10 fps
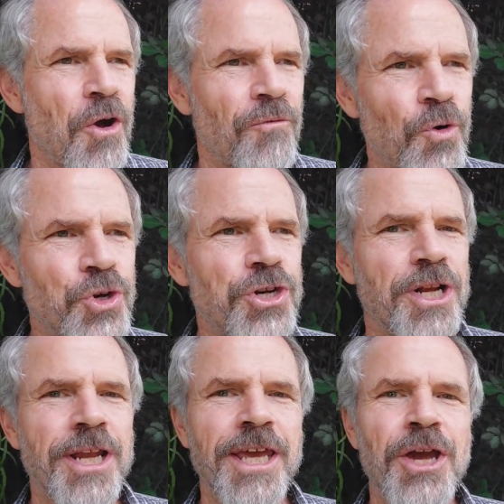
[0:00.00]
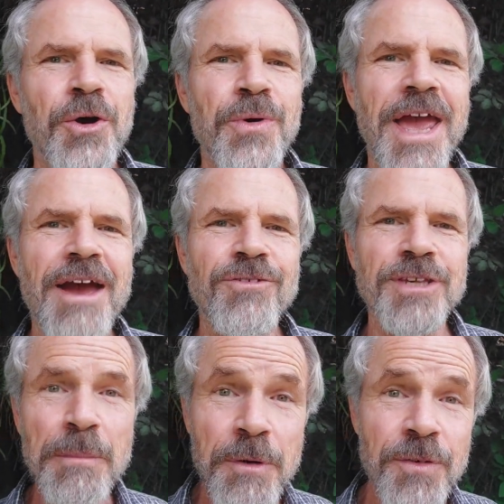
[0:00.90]
fortunately, we have
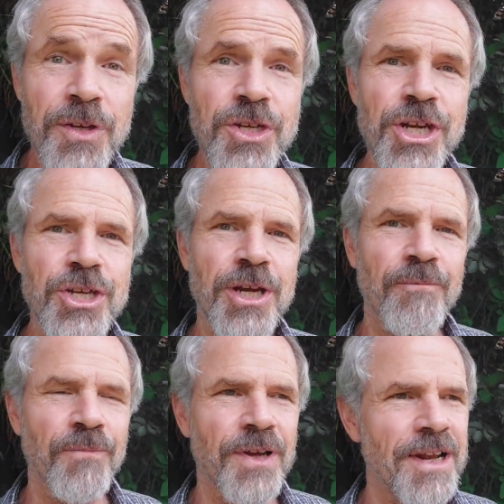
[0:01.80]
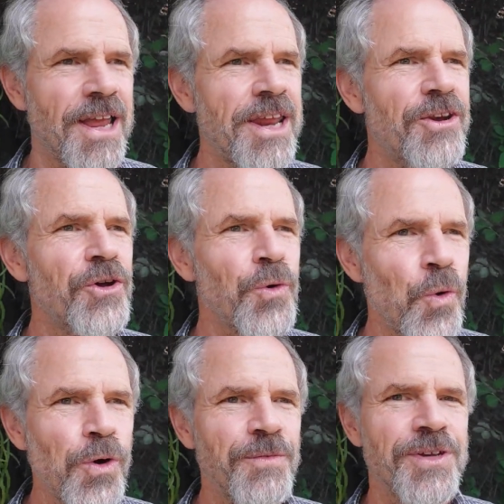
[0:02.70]
some of his teaching, clearly not
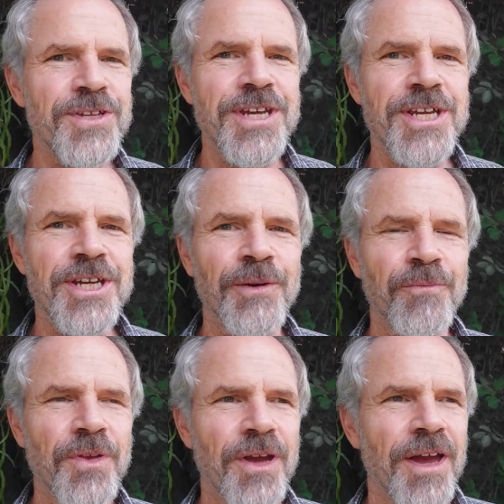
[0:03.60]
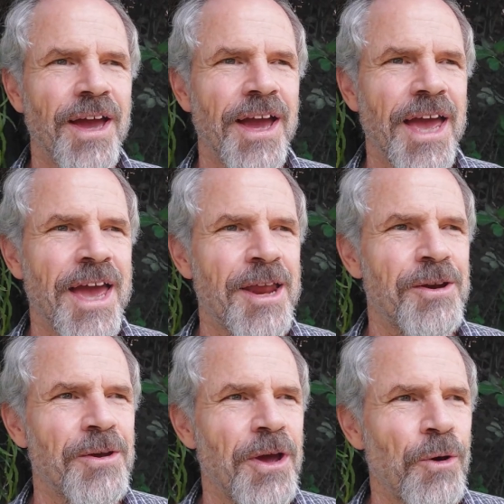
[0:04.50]
all of his teaching.
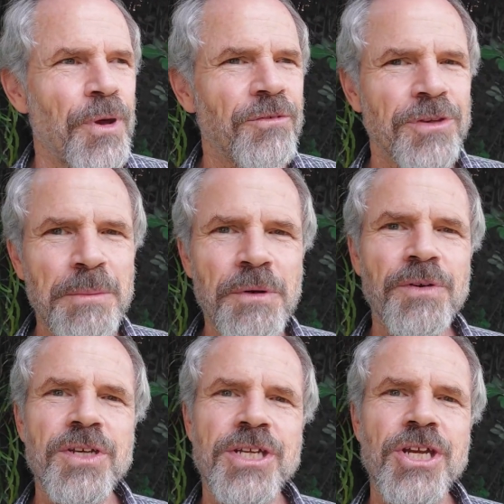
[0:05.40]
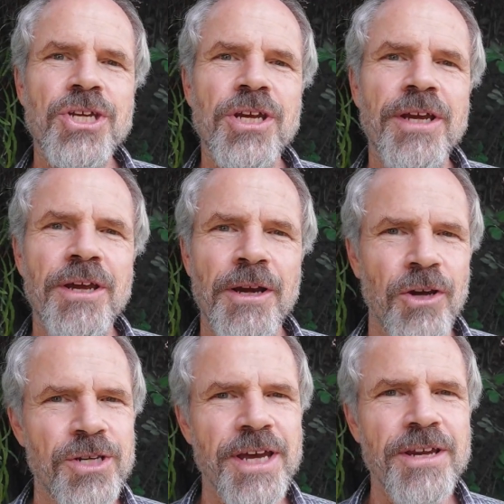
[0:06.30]
And we have some of his teaching
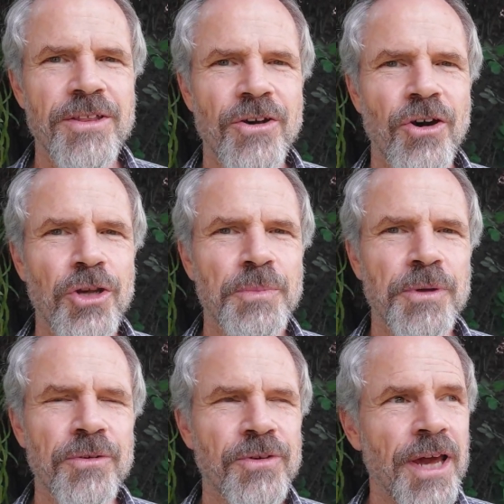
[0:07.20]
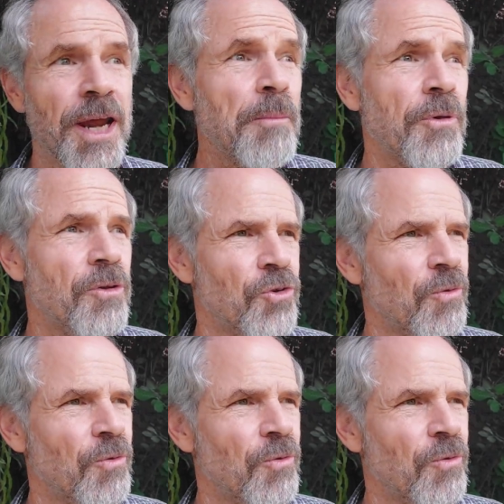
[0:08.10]
contained in the Gospels. And I'm